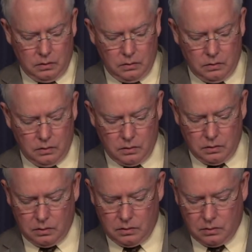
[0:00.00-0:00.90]
reviewed the
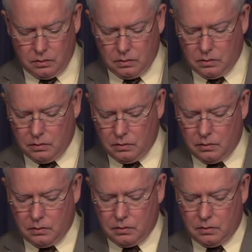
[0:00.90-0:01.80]
case and agreed
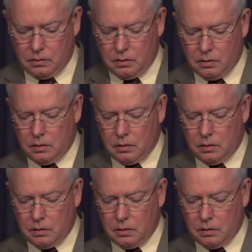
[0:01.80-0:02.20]
with that